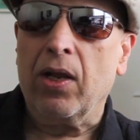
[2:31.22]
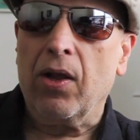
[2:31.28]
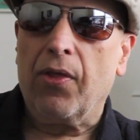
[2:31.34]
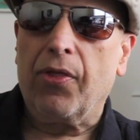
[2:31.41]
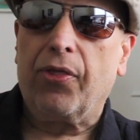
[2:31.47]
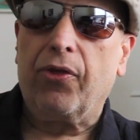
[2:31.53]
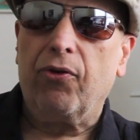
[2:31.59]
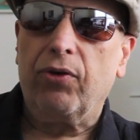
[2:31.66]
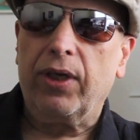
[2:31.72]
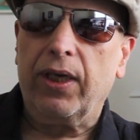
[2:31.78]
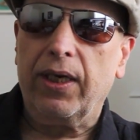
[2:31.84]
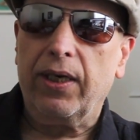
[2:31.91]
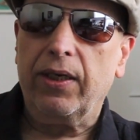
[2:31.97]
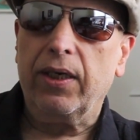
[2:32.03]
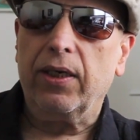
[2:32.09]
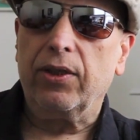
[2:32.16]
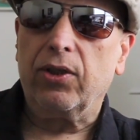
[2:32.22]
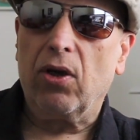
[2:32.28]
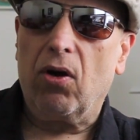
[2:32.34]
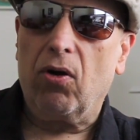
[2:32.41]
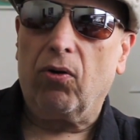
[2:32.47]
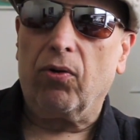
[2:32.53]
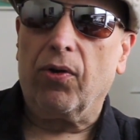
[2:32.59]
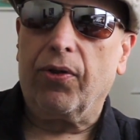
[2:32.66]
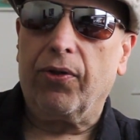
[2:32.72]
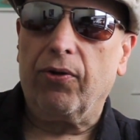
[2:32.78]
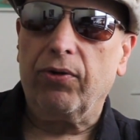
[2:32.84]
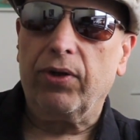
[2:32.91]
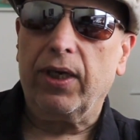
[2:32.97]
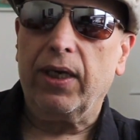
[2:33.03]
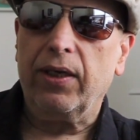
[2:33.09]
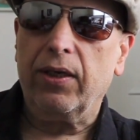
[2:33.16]
13 years old,
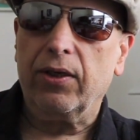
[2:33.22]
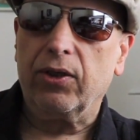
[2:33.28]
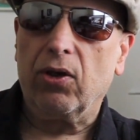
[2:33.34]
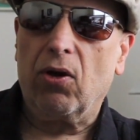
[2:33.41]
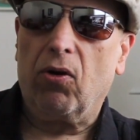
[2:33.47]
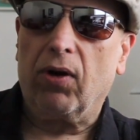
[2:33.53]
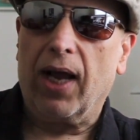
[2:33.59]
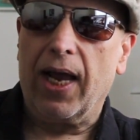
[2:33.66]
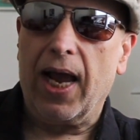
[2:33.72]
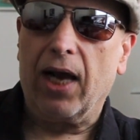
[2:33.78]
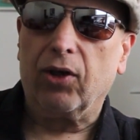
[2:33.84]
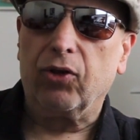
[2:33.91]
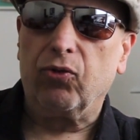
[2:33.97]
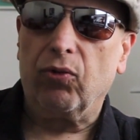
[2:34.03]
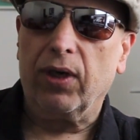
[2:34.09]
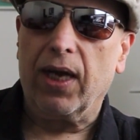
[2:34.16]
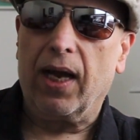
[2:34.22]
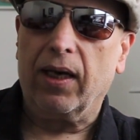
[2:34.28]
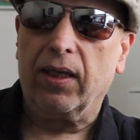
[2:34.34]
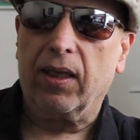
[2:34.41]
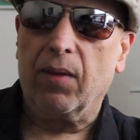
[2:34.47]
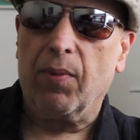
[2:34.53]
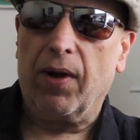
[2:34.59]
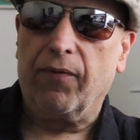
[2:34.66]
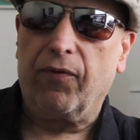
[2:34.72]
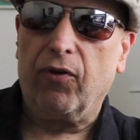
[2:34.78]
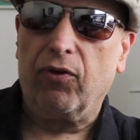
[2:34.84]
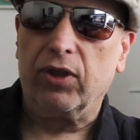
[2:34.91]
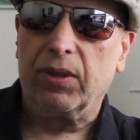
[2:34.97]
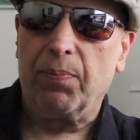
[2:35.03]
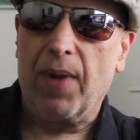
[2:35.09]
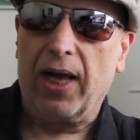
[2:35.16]
I actually got into my
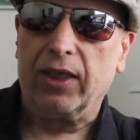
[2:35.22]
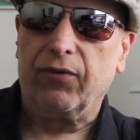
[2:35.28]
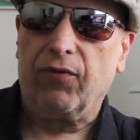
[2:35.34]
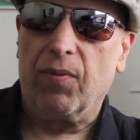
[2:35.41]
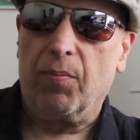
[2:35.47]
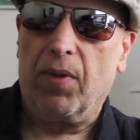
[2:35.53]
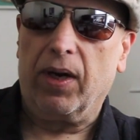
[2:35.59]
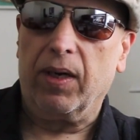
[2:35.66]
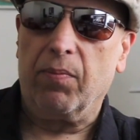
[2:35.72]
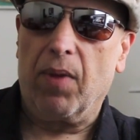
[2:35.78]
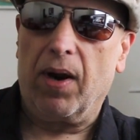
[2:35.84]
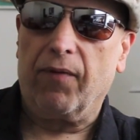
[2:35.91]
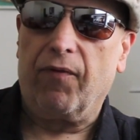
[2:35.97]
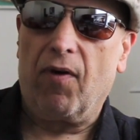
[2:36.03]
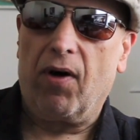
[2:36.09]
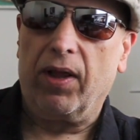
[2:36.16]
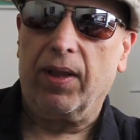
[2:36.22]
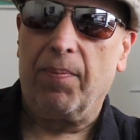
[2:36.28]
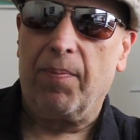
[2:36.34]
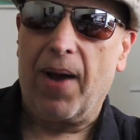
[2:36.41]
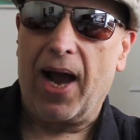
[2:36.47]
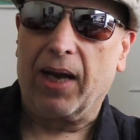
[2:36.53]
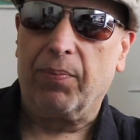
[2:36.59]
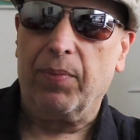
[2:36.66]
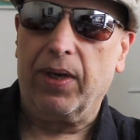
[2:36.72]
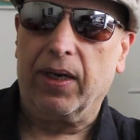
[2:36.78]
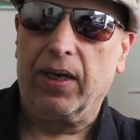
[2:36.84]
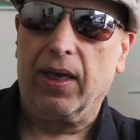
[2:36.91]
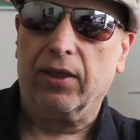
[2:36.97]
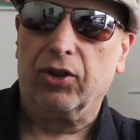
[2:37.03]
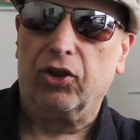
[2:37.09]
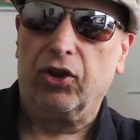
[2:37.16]
first match for money. My father backed me
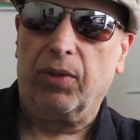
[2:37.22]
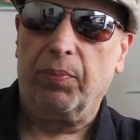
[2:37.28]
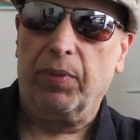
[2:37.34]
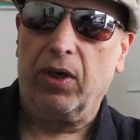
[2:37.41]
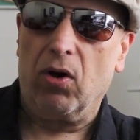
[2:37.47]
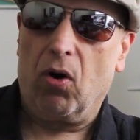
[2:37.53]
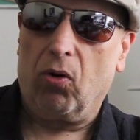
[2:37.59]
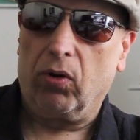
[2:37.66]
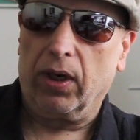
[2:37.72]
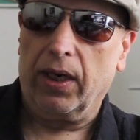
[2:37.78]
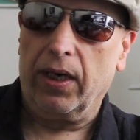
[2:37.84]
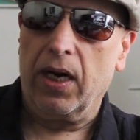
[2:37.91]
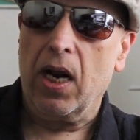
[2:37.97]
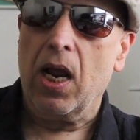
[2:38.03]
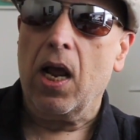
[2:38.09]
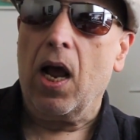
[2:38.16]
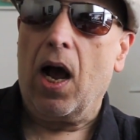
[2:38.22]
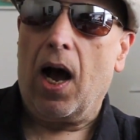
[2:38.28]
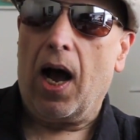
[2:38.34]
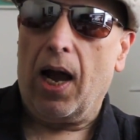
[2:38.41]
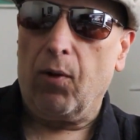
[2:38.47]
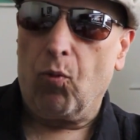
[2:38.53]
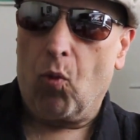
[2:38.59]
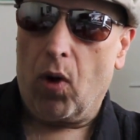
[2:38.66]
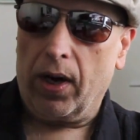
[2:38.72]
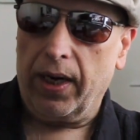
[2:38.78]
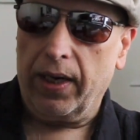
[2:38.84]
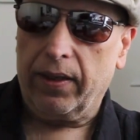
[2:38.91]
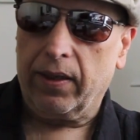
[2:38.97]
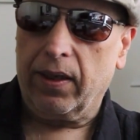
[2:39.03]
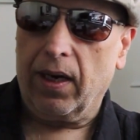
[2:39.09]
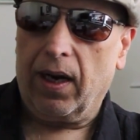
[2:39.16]
against Jimmy Nolan. I won
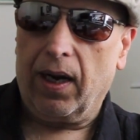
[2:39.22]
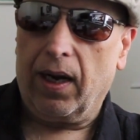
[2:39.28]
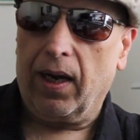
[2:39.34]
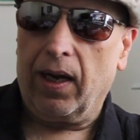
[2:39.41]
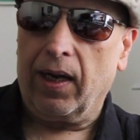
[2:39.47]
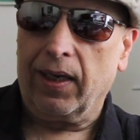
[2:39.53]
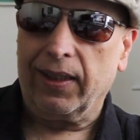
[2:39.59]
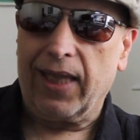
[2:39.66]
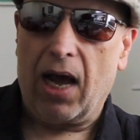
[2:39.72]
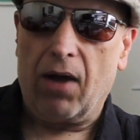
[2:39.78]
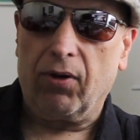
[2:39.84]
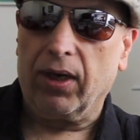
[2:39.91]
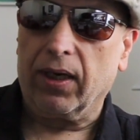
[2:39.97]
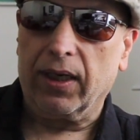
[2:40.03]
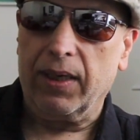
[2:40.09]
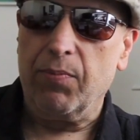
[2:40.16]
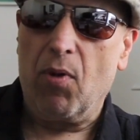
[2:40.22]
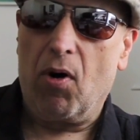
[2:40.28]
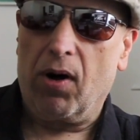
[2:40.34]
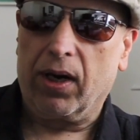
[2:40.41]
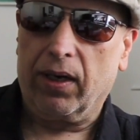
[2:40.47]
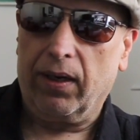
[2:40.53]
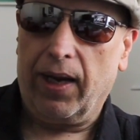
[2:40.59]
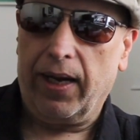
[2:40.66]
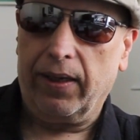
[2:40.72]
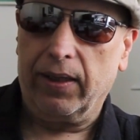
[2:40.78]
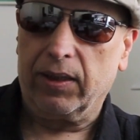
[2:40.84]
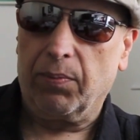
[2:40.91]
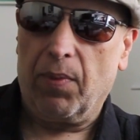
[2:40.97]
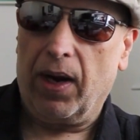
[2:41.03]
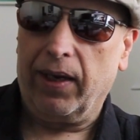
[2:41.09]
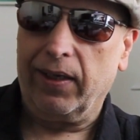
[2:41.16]
it down at Lee Mark Lanes.
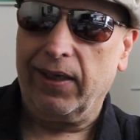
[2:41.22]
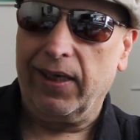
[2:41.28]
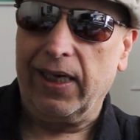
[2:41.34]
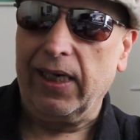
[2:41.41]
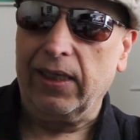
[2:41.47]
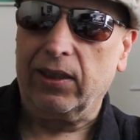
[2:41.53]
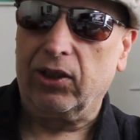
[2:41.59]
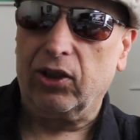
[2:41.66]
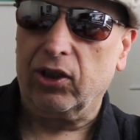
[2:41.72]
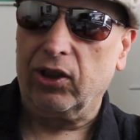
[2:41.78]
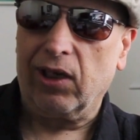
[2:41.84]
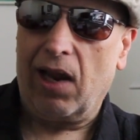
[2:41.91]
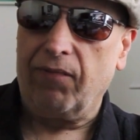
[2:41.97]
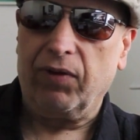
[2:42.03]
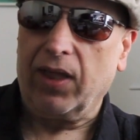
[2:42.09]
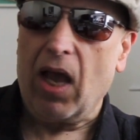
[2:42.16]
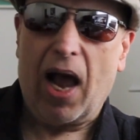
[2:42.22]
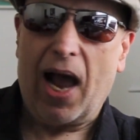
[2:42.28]
My knees and everything,